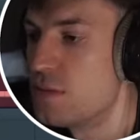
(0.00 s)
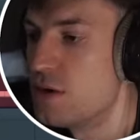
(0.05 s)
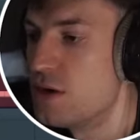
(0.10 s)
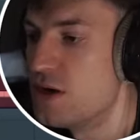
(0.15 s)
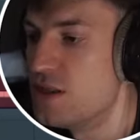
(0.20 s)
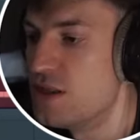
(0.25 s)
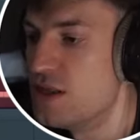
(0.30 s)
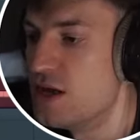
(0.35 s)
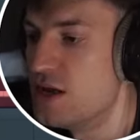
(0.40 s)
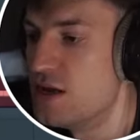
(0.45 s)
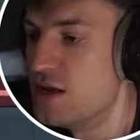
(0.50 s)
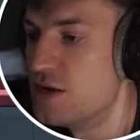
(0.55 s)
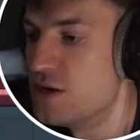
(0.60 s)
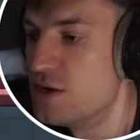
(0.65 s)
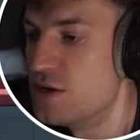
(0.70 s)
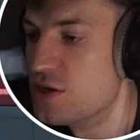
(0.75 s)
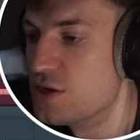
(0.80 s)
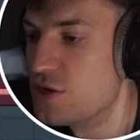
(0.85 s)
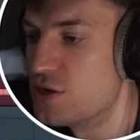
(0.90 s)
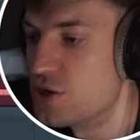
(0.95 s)
And then
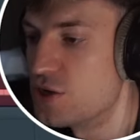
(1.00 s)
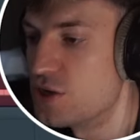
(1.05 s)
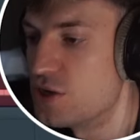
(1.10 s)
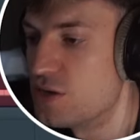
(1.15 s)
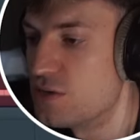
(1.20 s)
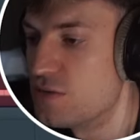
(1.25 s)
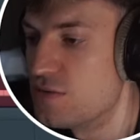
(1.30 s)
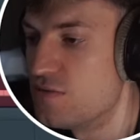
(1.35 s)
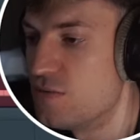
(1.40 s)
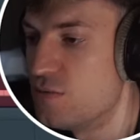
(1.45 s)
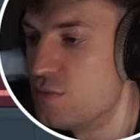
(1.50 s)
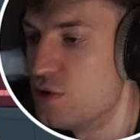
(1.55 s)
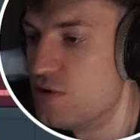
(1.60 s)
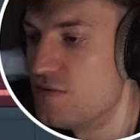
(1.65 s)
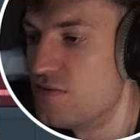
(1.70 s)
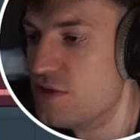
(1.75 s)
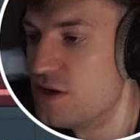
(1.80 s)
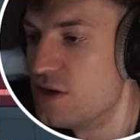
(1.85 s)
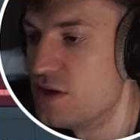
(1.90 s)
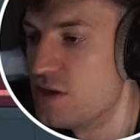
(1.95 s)
you can just
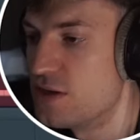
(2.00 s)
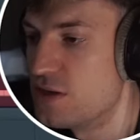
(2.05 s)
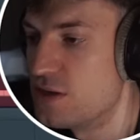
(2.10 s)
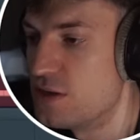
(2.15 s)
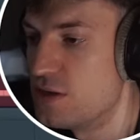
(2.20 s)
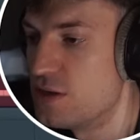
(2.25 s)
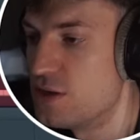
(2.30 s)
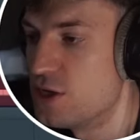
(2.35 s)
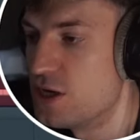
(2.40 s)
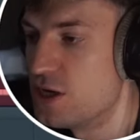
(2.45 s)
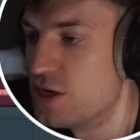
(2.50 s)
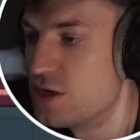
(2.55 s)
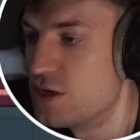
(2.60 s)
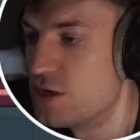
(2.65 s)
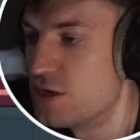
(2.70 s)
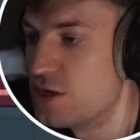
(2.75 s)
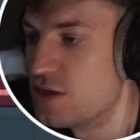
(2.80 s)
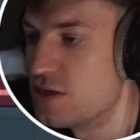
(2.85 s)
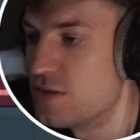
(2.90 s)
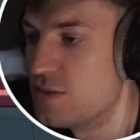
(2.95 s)
remove this and change
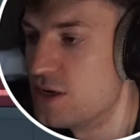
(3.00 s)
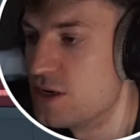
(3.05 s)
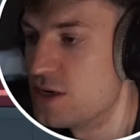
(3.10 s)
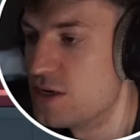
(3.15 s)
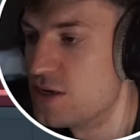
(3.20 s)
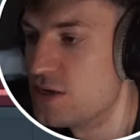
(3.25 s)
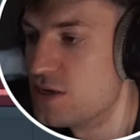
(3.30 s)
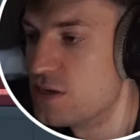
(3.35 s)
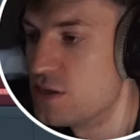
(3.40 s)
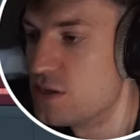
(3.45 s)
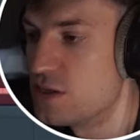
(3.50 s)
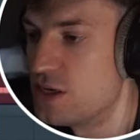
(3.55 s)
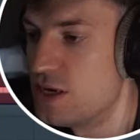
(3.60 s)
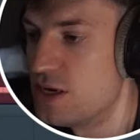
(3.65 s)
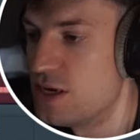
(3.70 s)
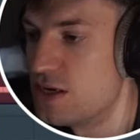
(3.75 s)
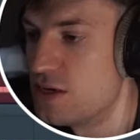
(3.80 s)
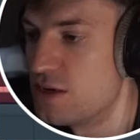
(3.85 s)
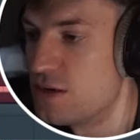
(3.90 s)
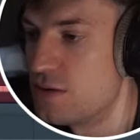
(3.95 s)
this to make it sustained.